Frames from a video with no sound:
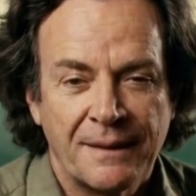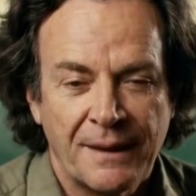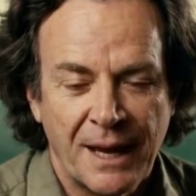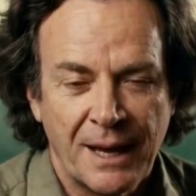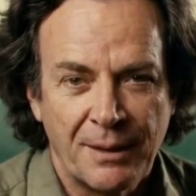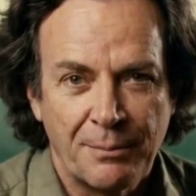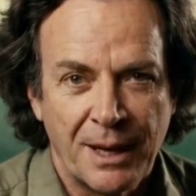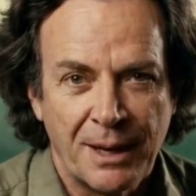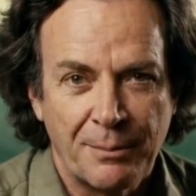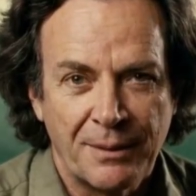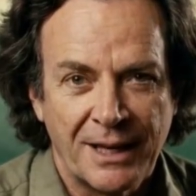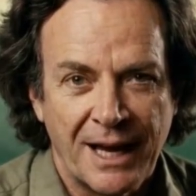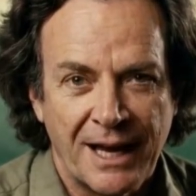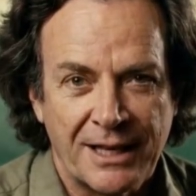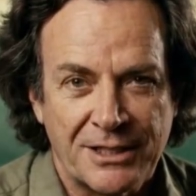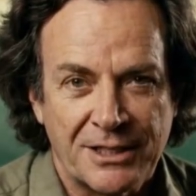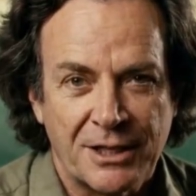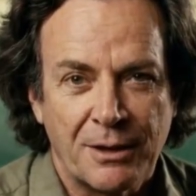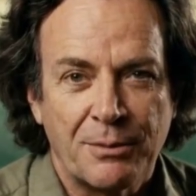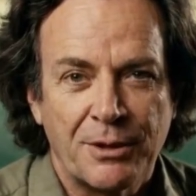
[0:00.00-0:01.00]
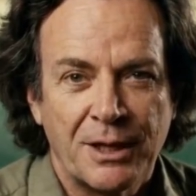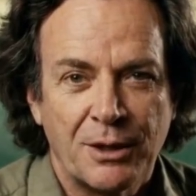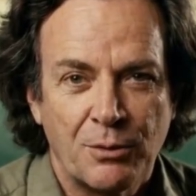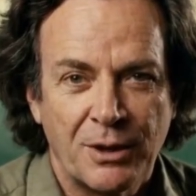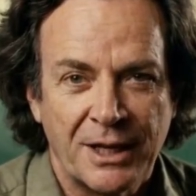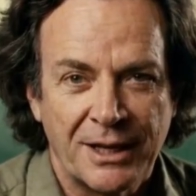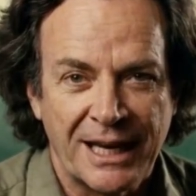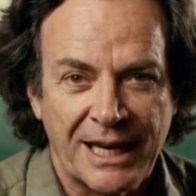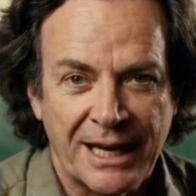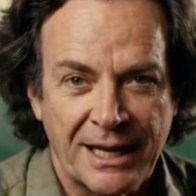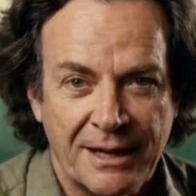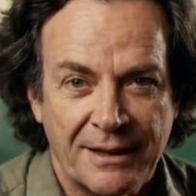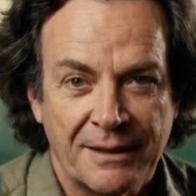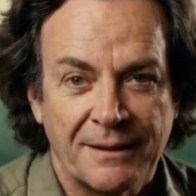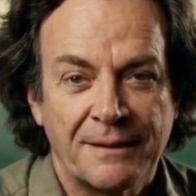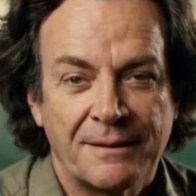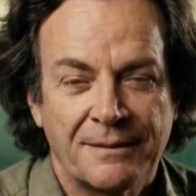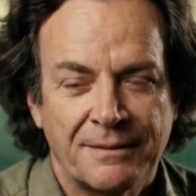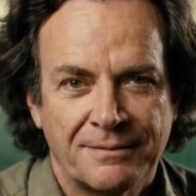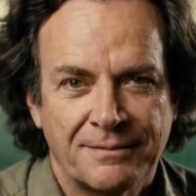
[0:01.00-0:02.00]
And maybe that's something we need.
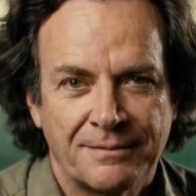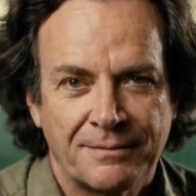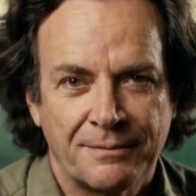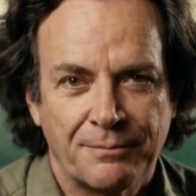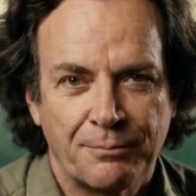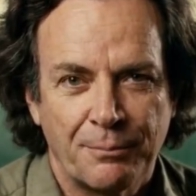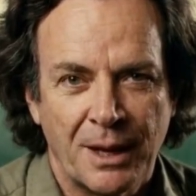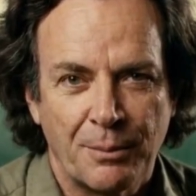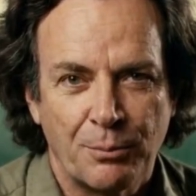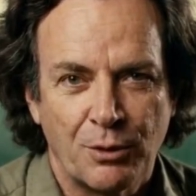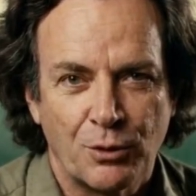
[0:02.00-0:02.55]
Maybe